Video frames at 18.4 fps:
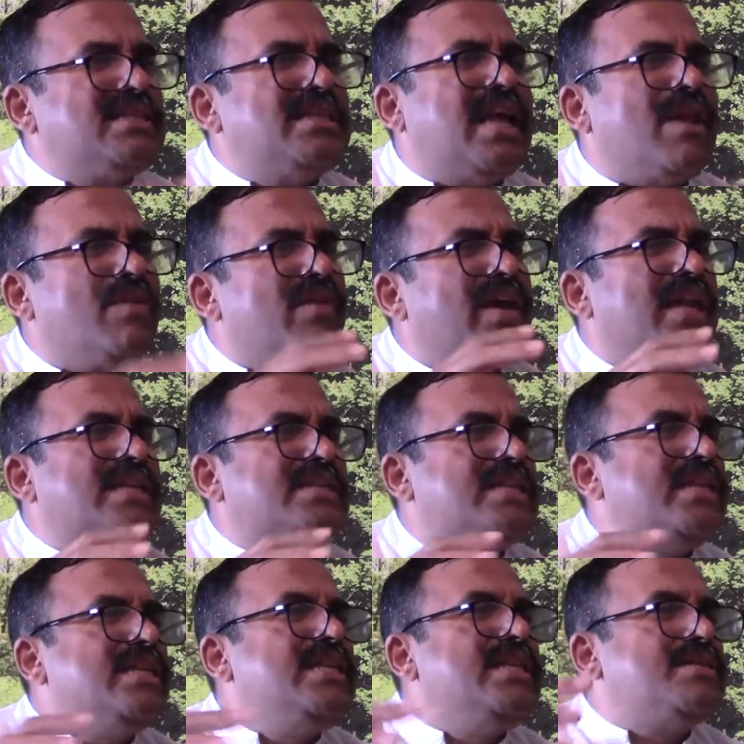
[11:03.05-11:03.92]
There are
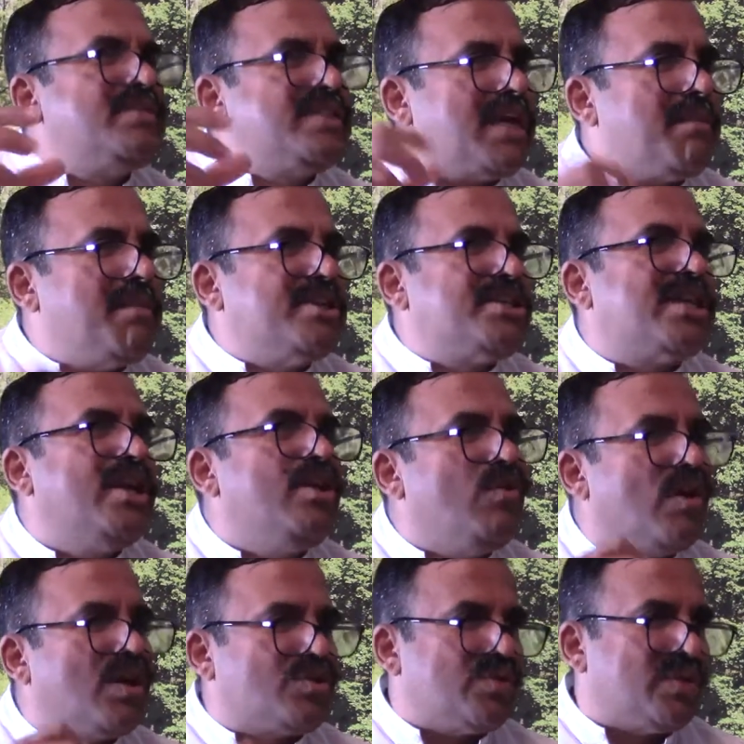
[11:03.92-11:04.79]
various siddhis which are mentioned in
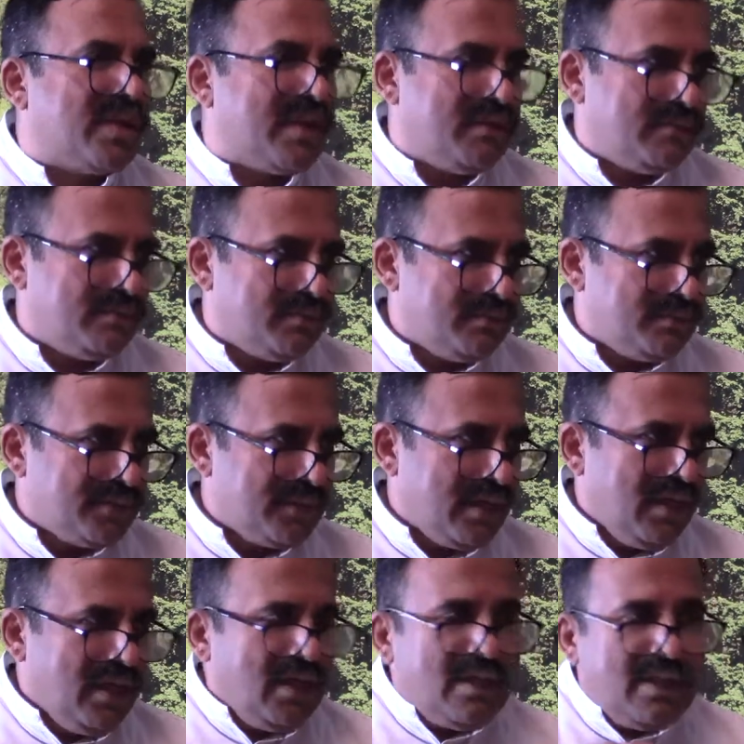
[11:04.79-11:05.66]
Yoga Sutra.
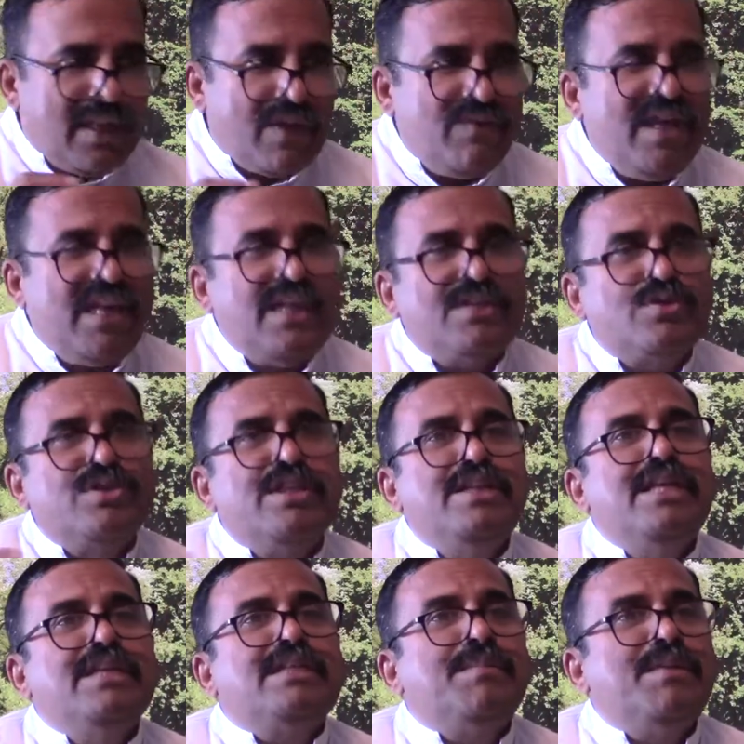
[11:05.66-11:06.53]
There are various
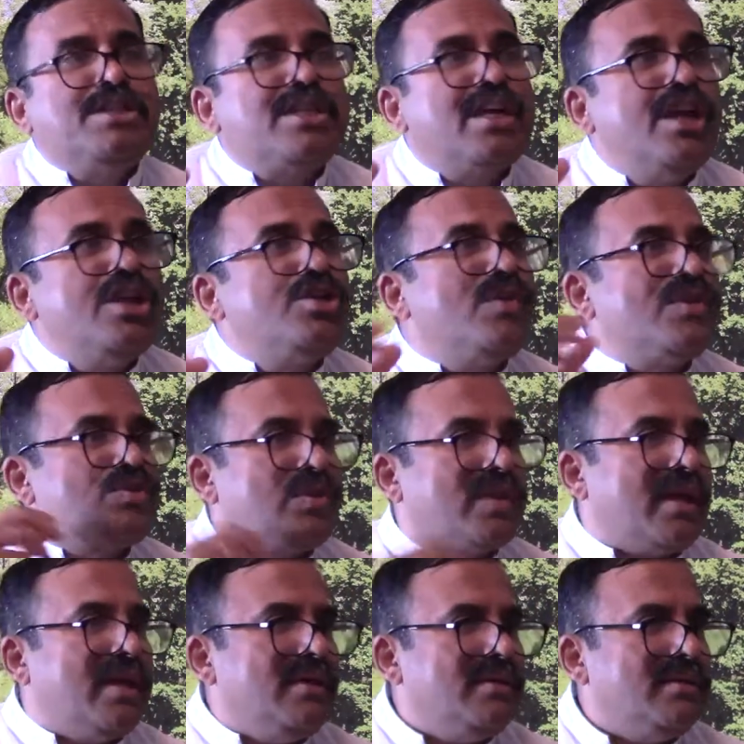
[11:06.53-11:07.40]
siddhis mentioned in Shiva
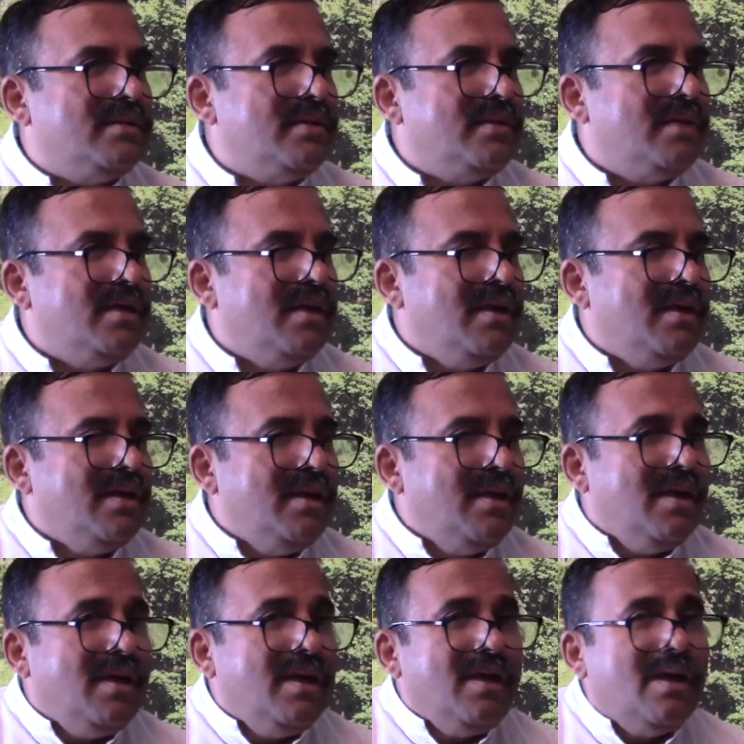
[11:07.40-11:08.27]
Sutra.
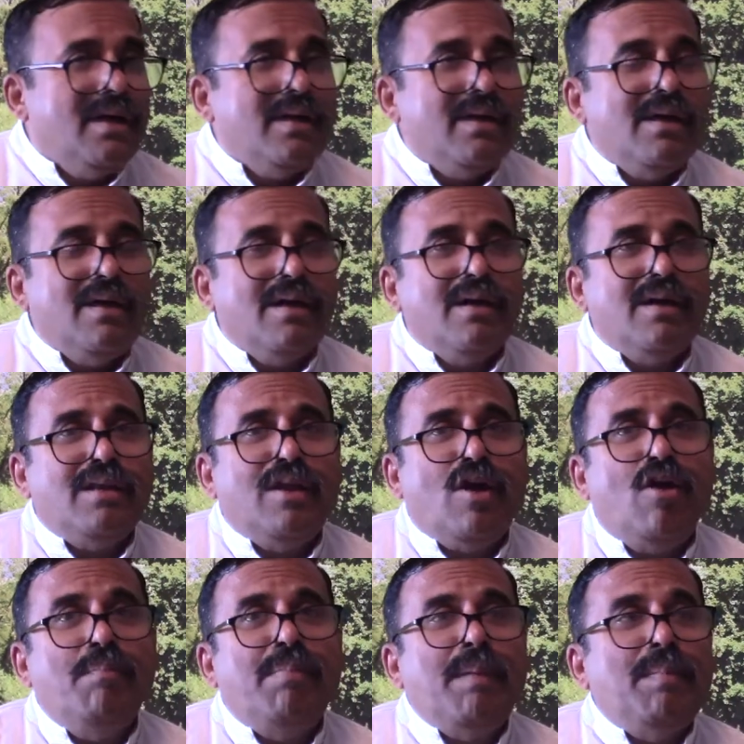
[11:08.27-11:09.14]

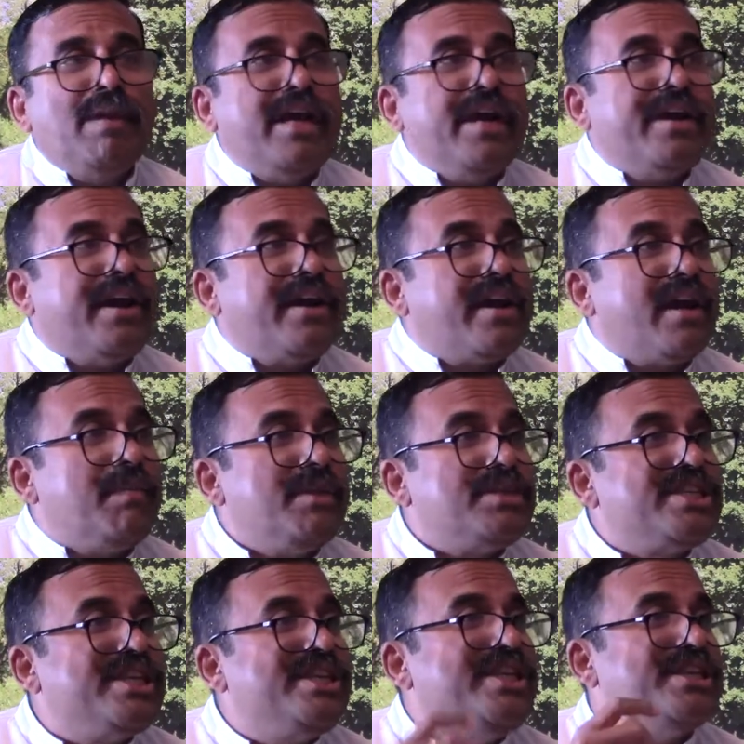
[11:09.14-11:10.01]
Now people get attracted by
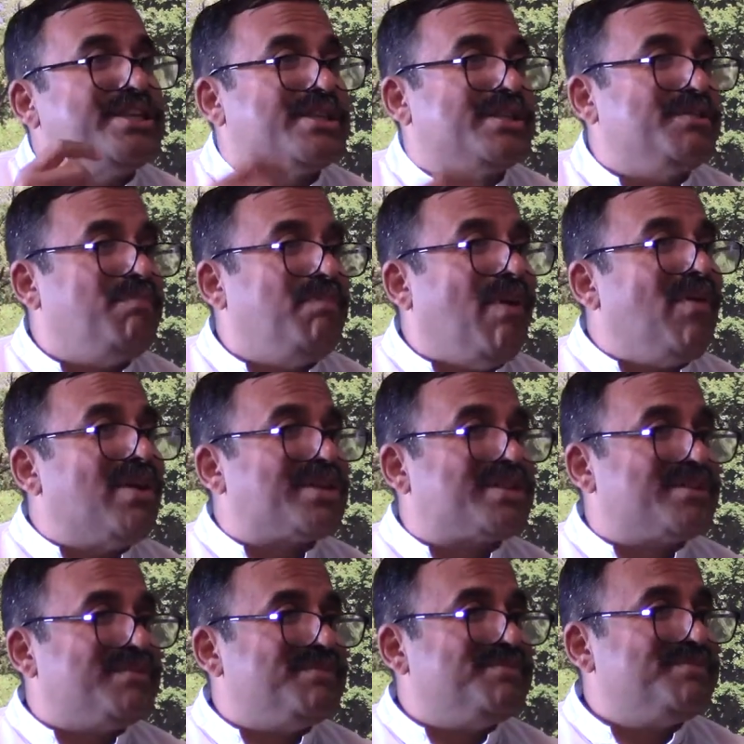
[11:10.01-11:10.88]
siddhis,
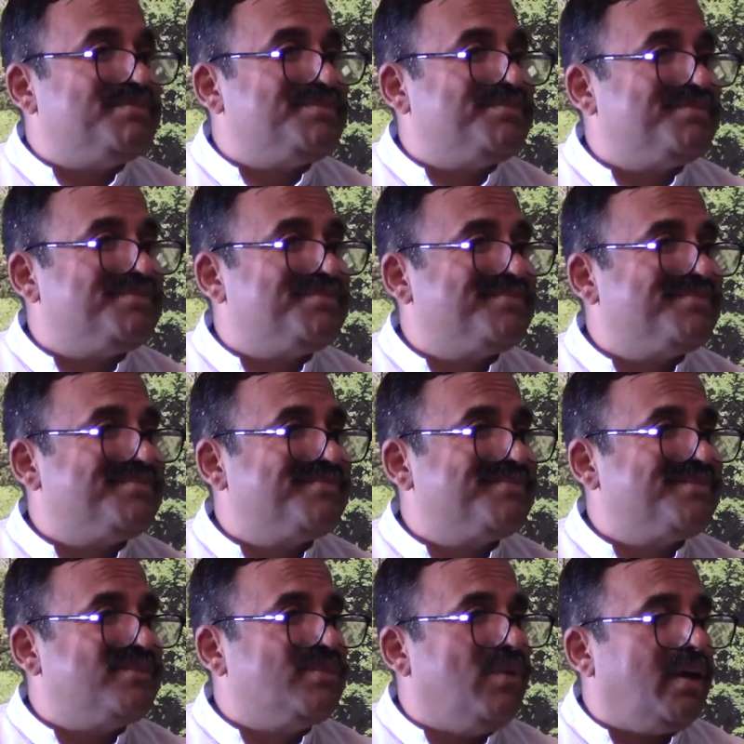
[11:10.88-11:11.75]
powers.
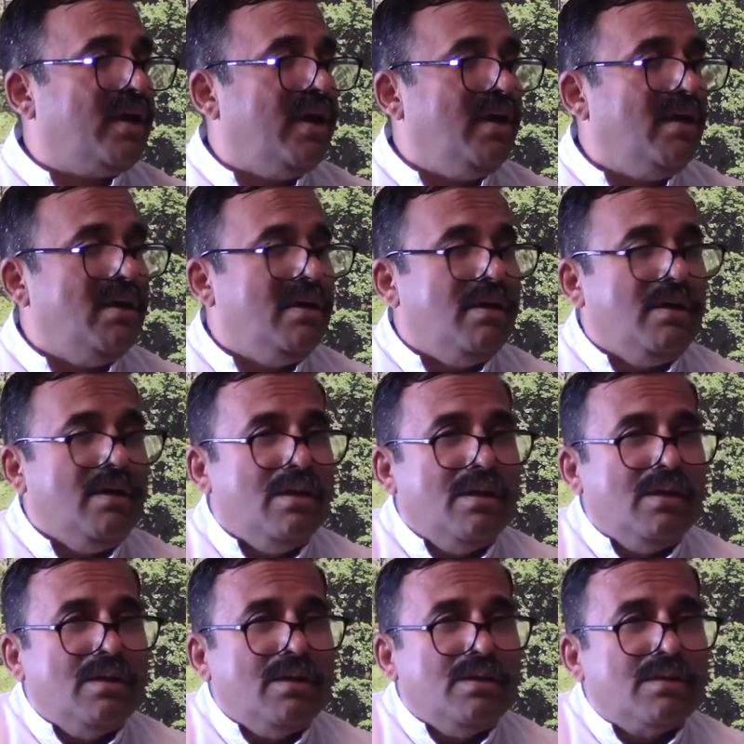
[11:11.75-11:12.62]
Okay.
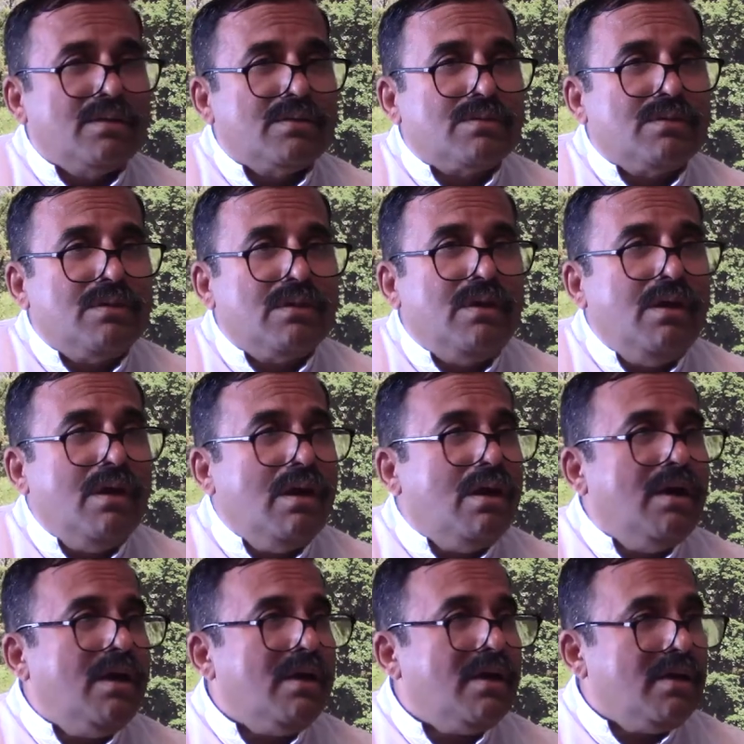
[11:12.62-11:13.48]
So
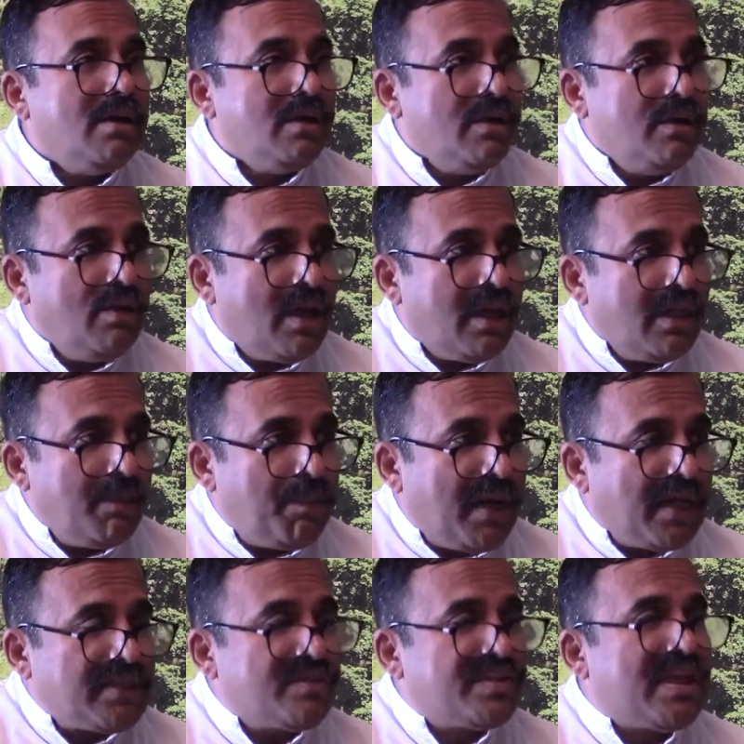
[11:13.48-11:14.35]
here you are in the
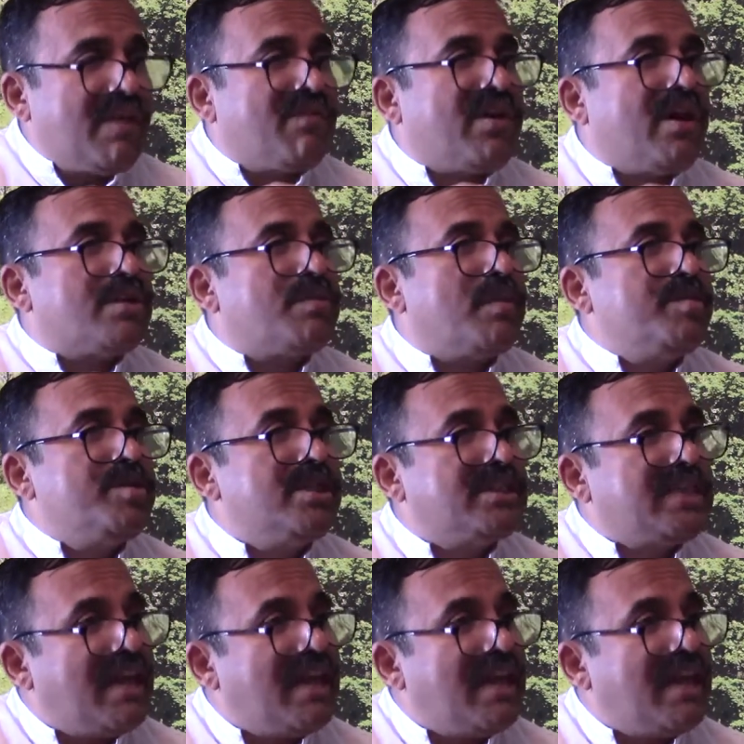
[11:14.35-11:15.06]
path of self-transformation.